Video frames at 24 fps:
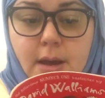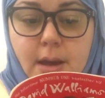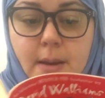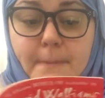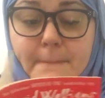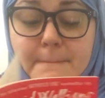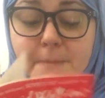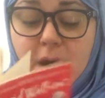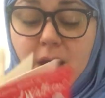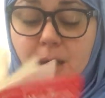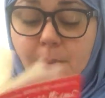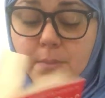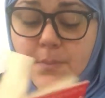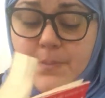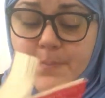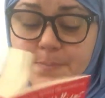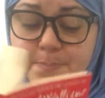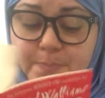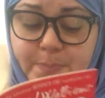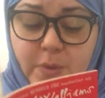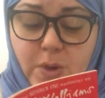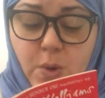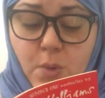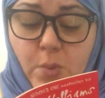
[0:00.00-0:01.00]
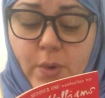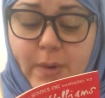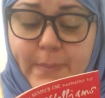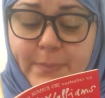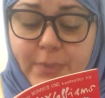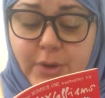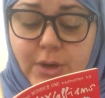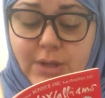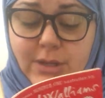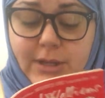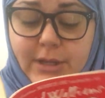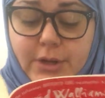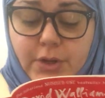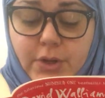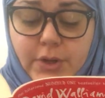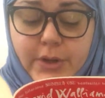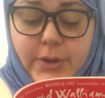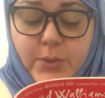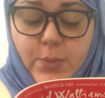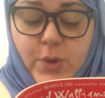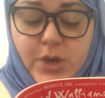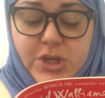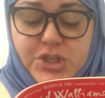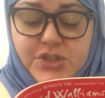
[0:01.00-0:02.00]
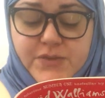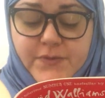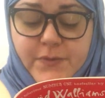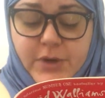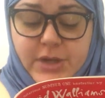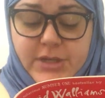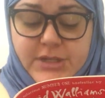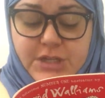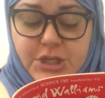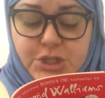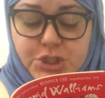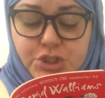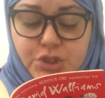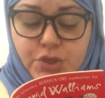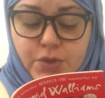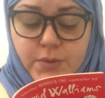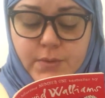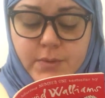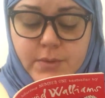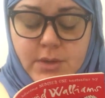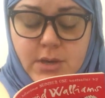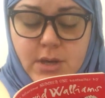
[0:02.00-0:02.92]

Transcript: Mom whimpered a little and reached for a tissue.